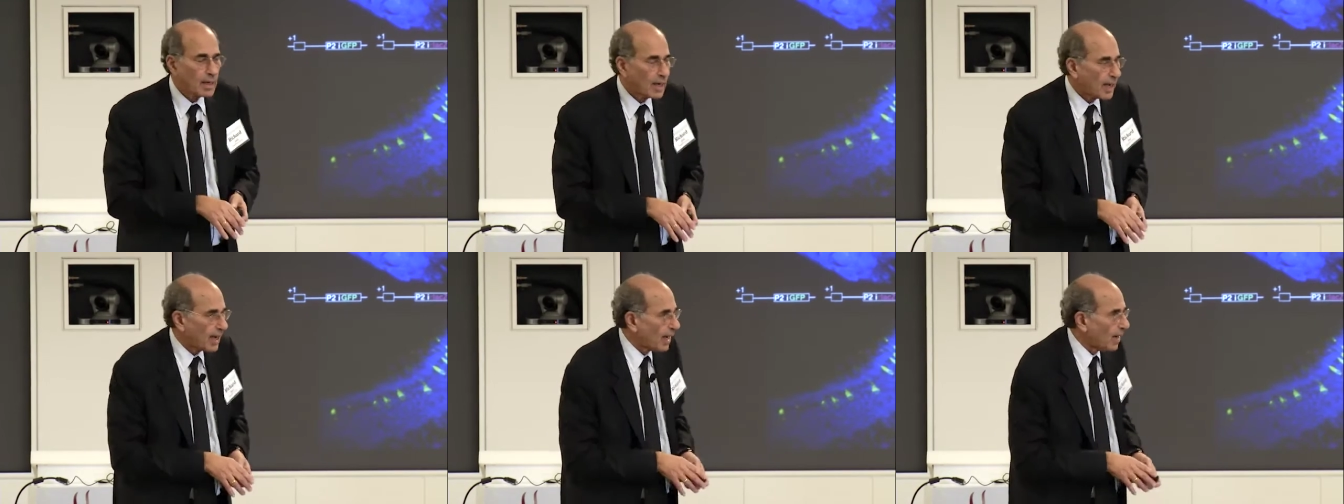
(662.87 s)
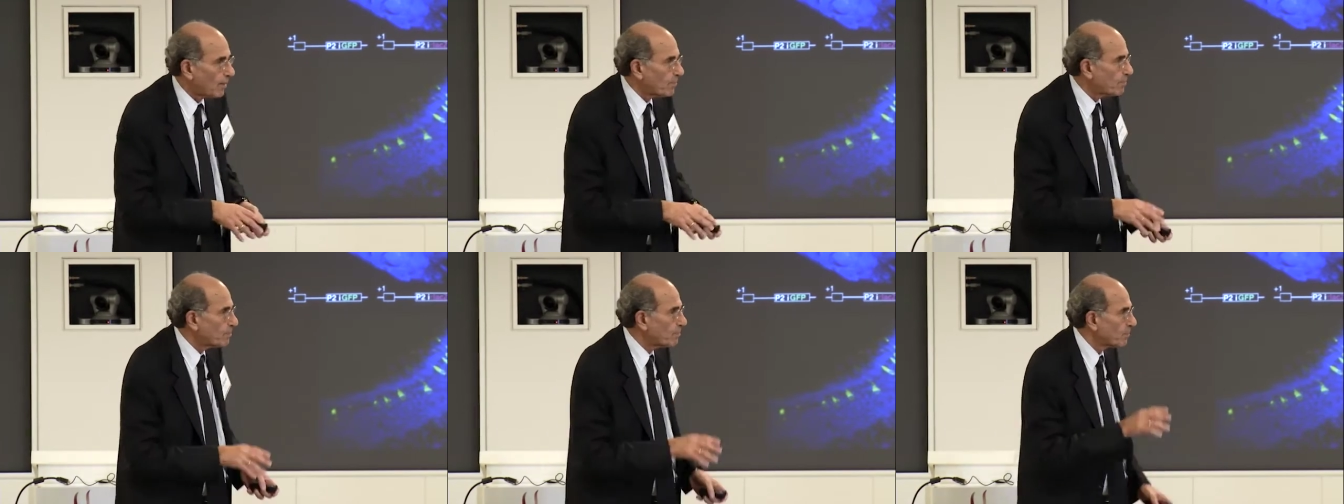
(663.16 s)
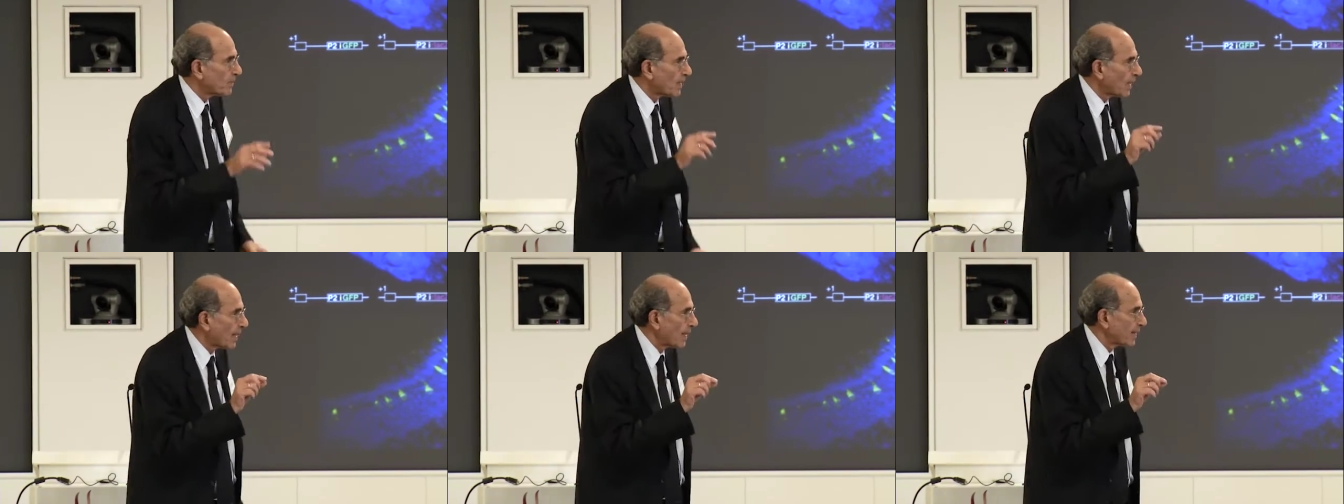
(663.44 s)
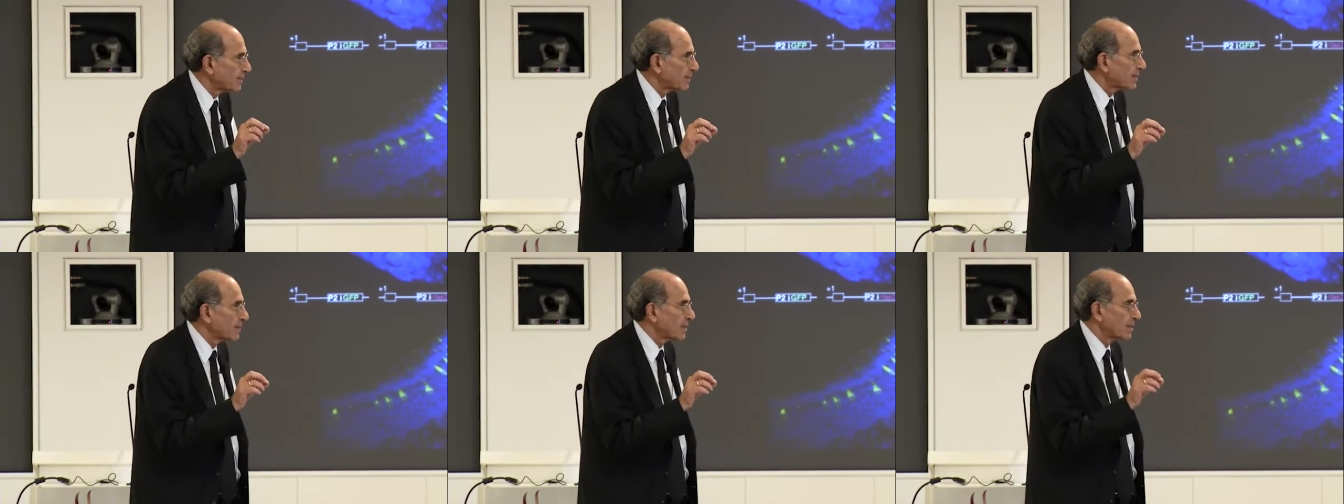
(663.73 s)
um,
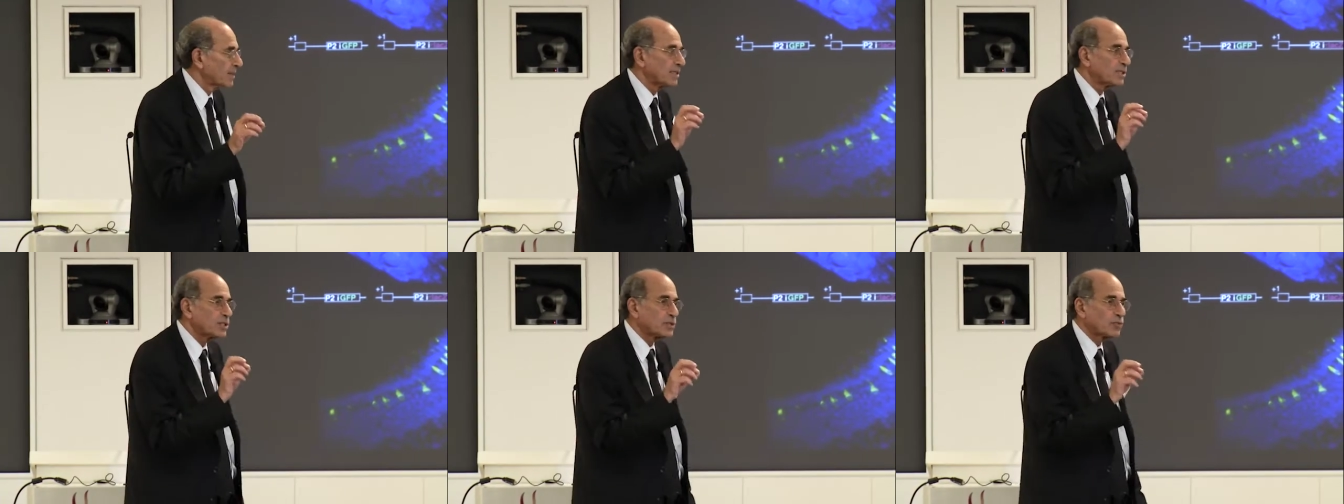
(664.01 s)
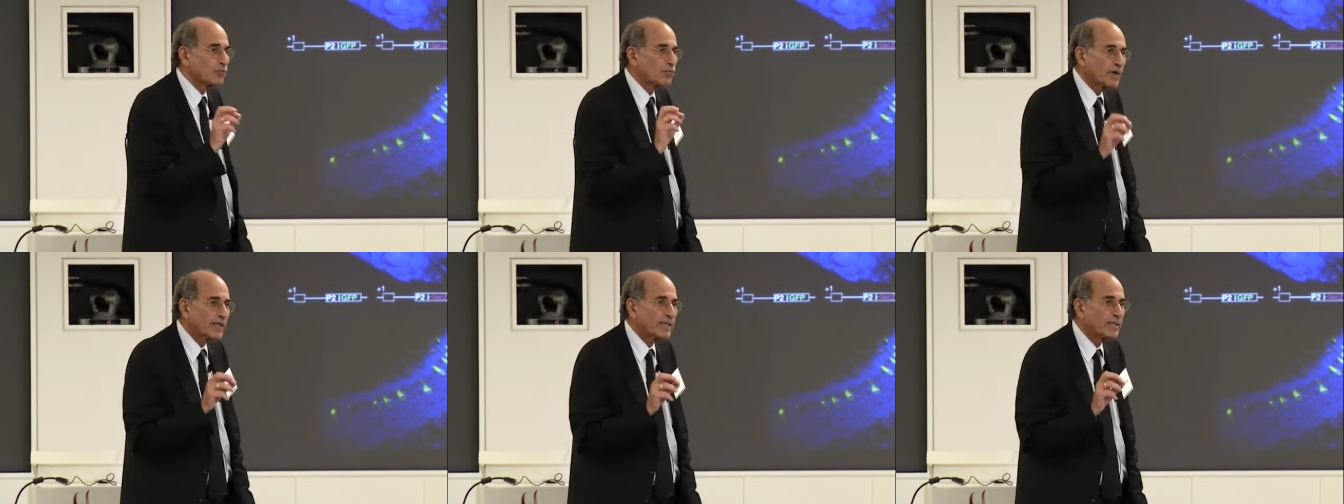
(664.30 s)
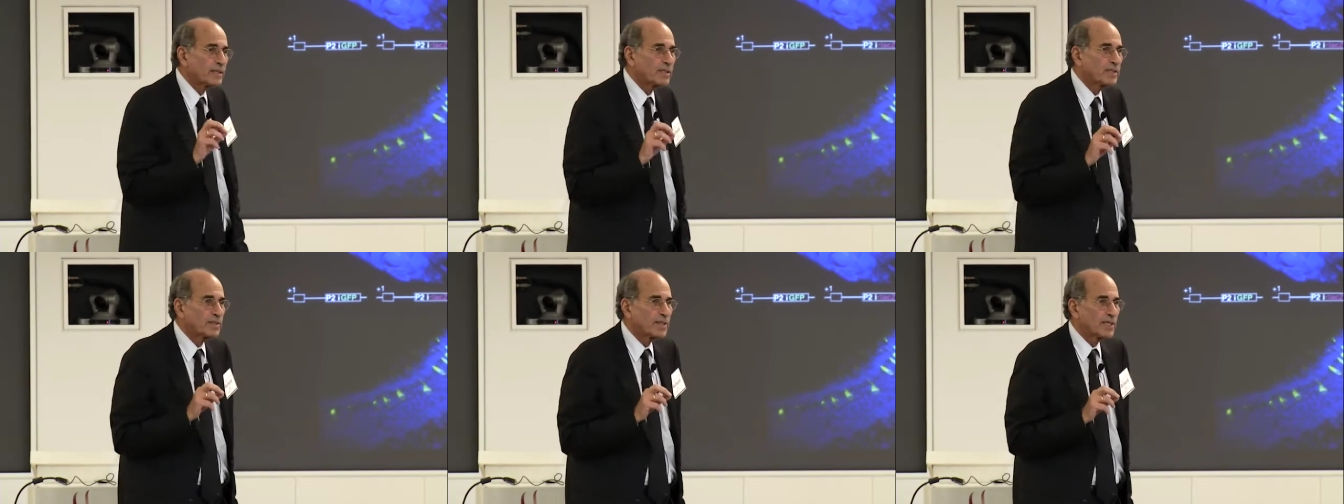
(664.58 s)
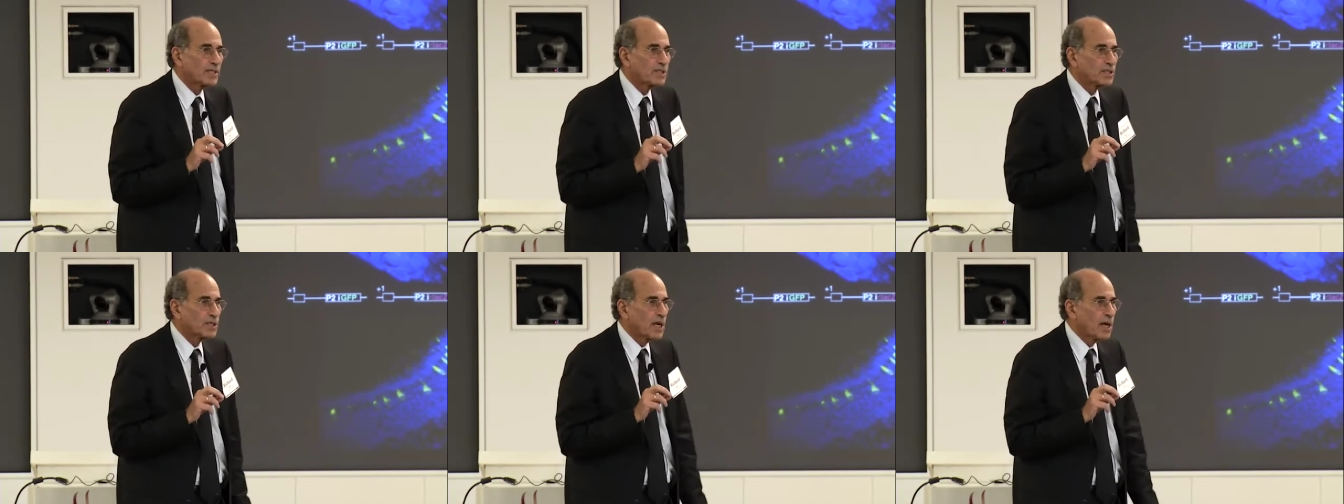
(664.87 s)
and it is written in
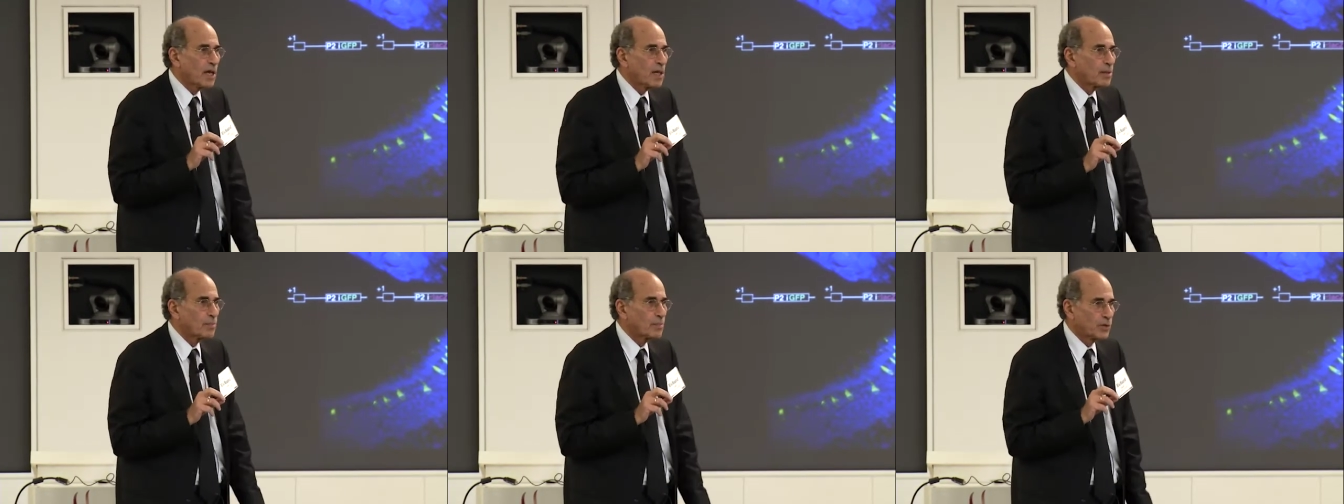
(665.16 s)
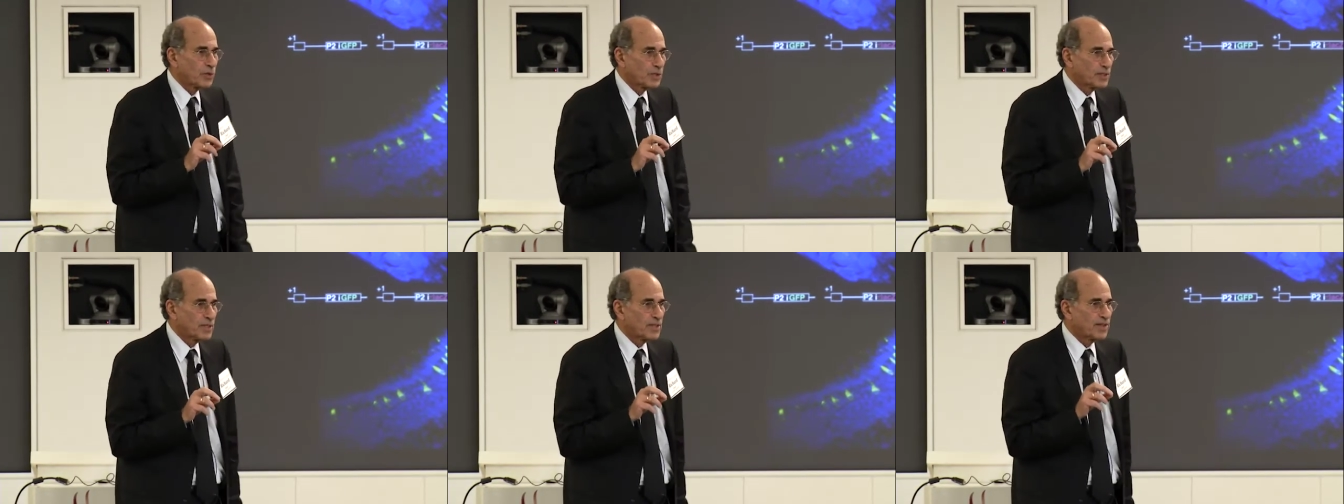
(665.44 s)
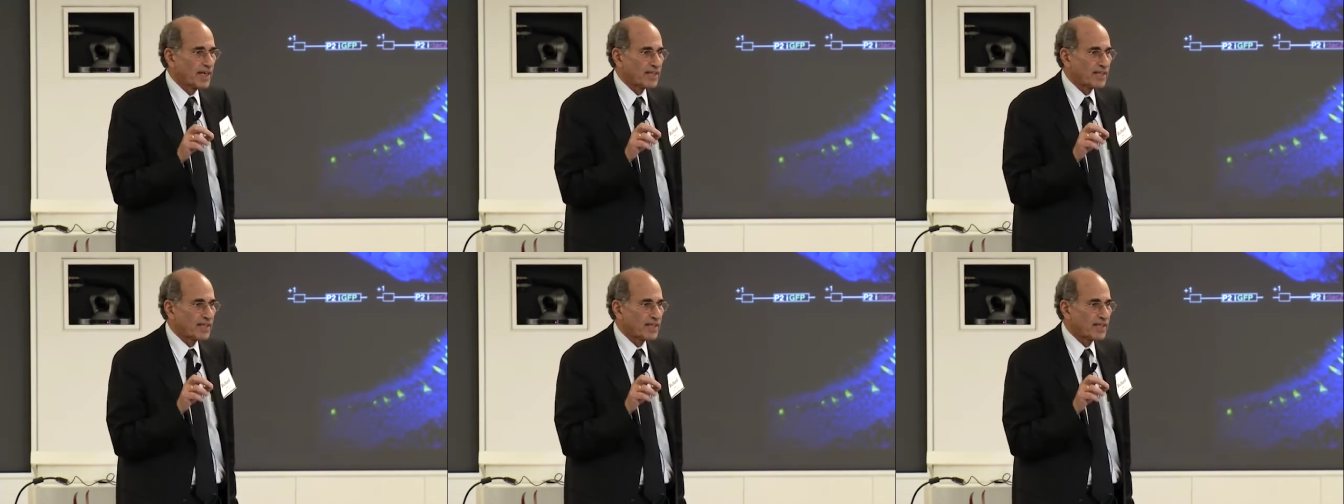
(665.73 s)
the Talmud